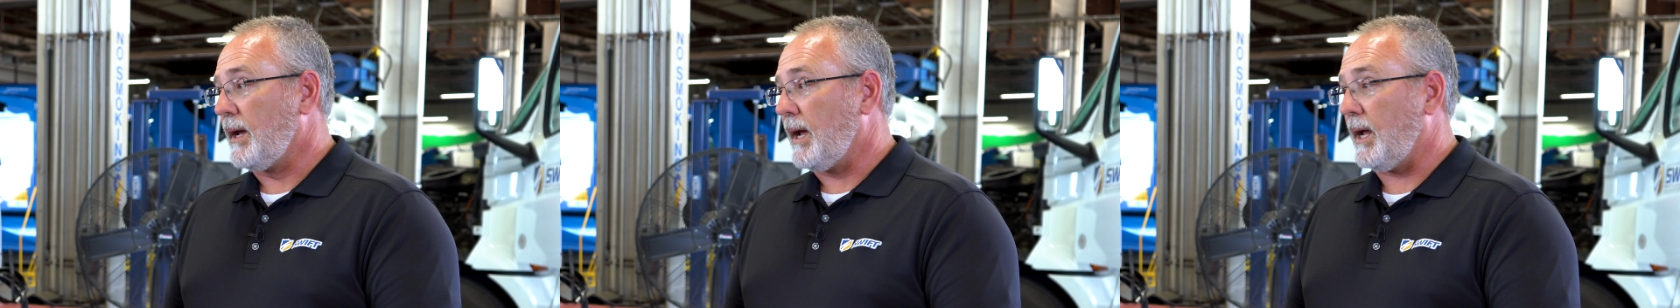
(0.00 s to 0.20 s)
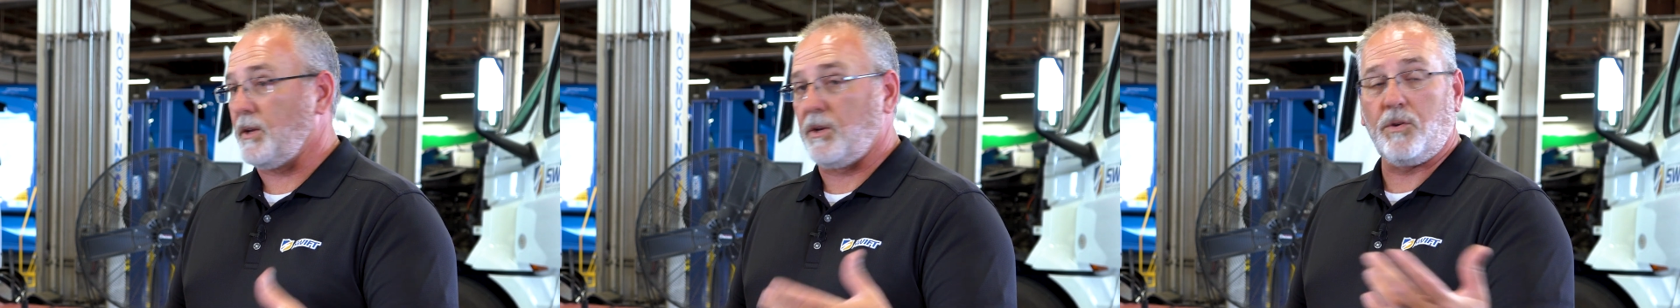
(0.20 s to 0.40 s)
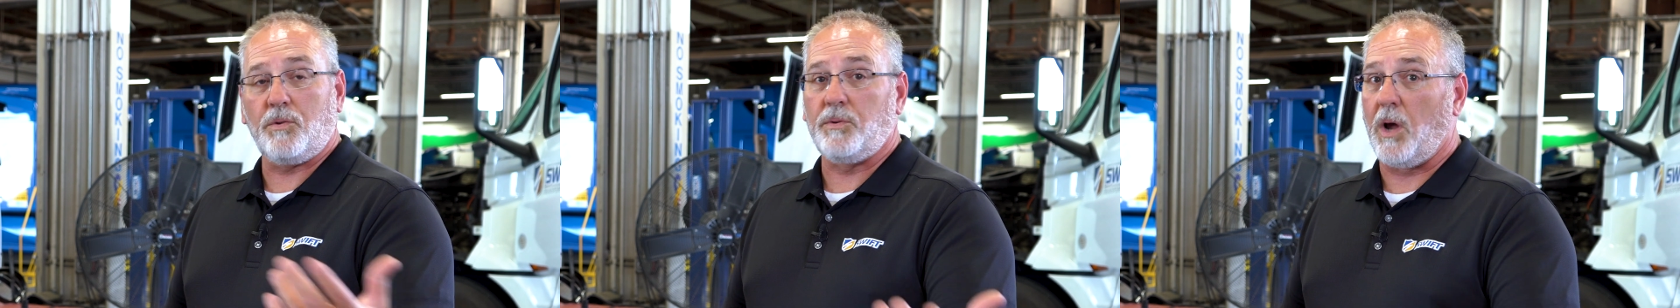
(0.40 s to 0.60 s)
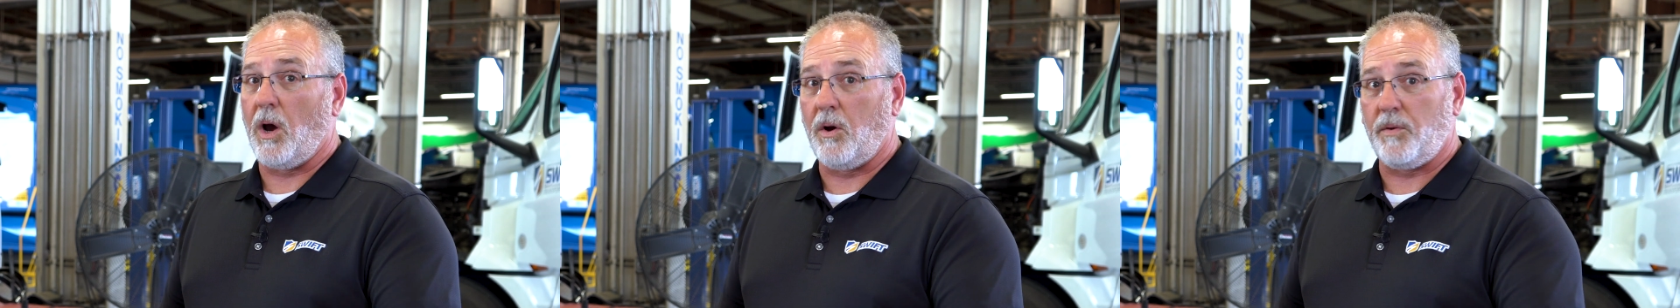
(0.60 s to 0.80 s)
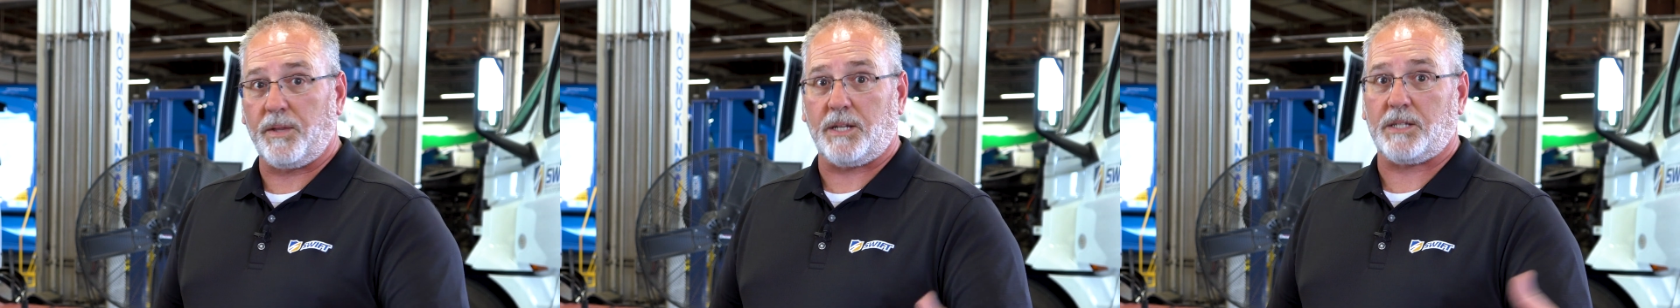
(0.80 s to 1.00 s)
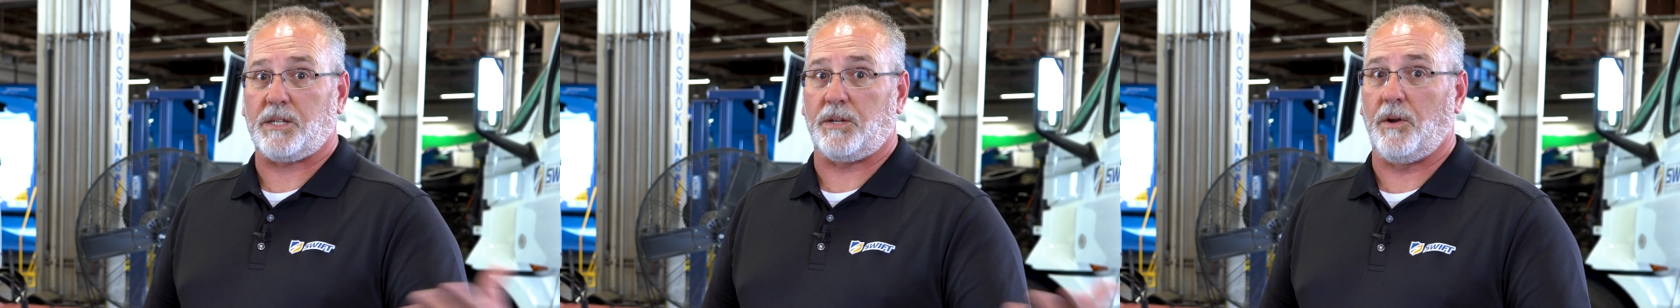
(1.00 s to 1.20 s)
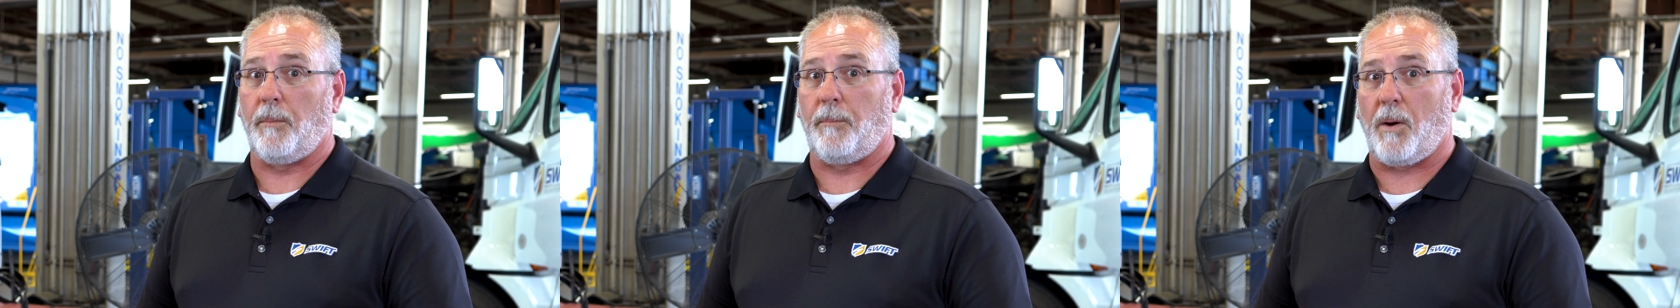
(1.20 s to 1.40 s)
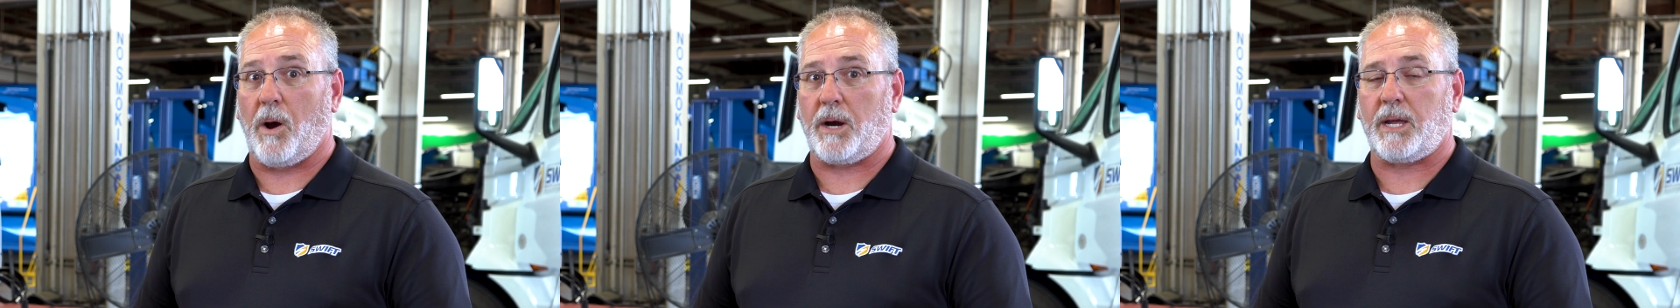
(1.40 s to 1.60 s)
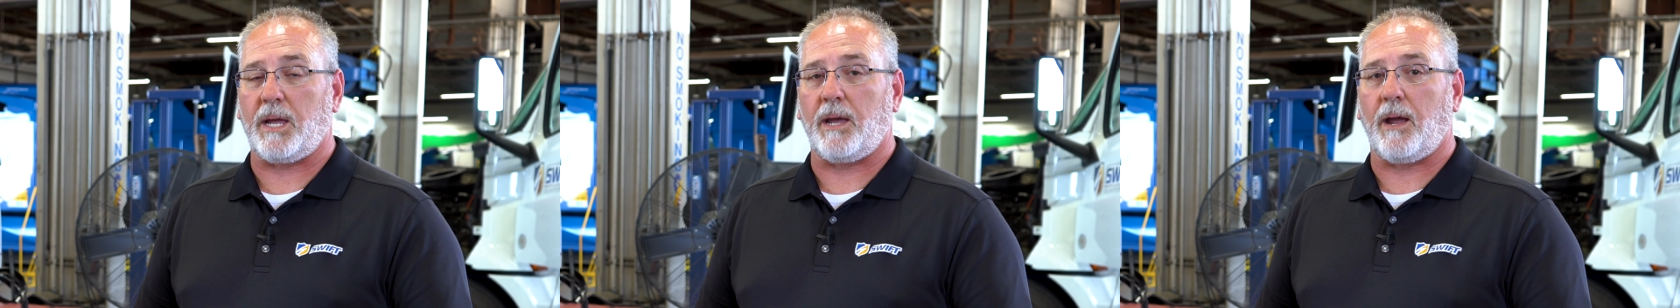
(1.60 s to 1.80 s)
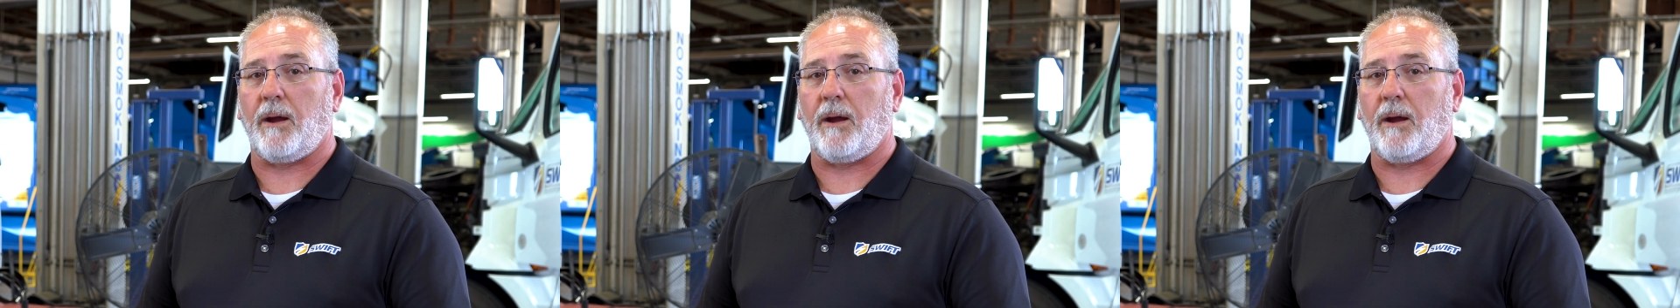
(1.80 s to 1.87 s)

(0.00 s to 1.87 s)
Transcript: and you know that it's a no parking